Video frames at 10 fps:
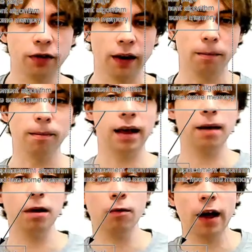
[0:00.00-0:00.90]
that.
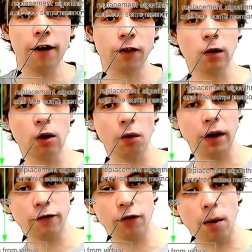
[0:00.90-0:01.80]
Maybe we have to load
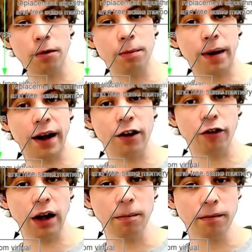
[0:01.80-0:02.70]
it from the
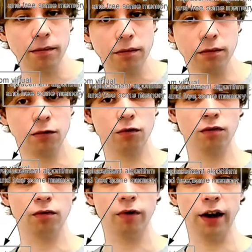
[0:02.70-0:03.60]
binary,
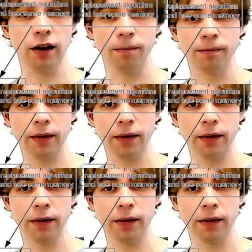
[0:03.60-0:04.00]
right?